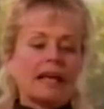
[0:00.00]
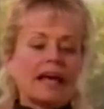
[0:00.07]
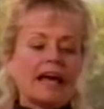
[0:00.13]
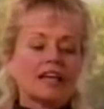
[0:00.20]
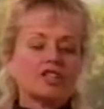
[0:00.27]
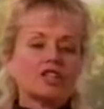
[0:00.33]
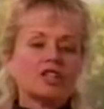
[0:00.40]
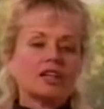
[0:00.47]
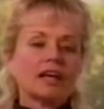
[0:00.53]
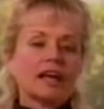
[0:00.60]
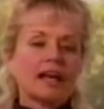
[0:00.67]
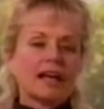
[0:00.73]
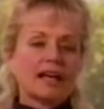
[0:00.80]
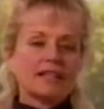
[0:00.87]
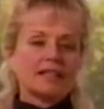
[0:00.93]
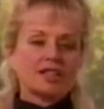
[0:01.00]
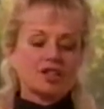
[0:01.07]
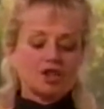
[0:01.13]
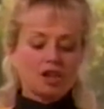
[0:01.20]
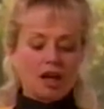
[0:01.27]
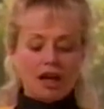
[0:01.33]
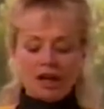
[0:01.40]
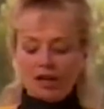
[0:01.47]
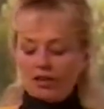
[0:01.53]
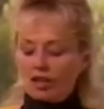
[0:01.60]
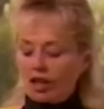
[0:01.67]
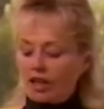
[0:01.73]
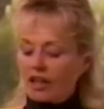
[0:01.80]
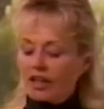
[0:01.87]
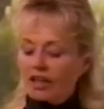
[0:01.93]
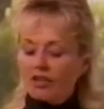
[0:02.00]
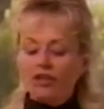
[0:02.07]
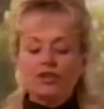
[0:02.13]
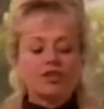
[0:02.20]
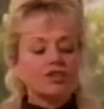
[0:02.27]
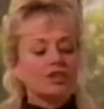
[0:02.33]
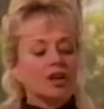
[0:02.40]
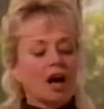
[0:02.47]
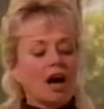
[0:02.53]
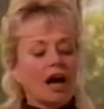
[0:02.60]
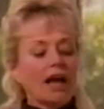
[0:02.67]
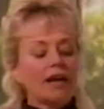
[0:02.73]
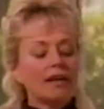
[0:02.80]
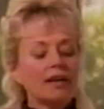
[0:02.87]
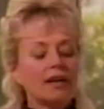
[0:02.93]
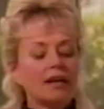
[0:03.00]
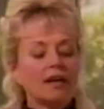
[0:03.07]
and she has a child on either side